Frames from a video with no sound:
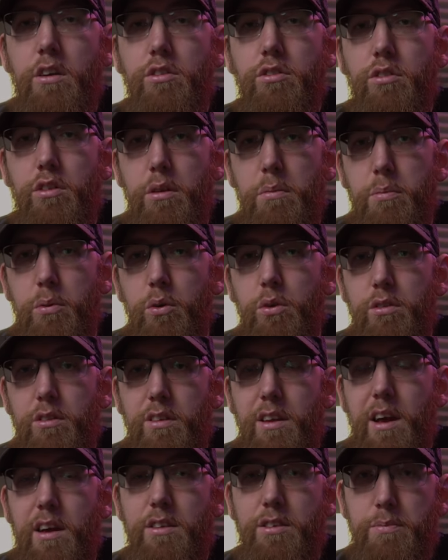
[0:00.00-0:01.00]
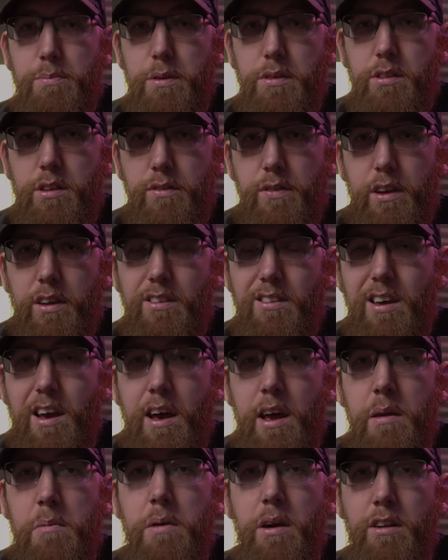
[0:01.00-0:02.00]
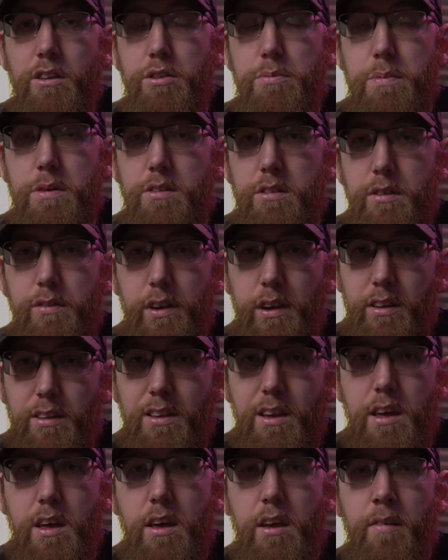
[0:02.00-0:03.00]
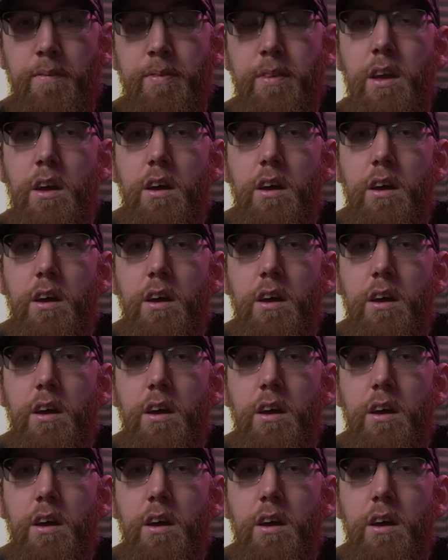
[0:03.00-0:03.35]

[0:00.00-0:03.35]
so the post is at a specific time and a specific day,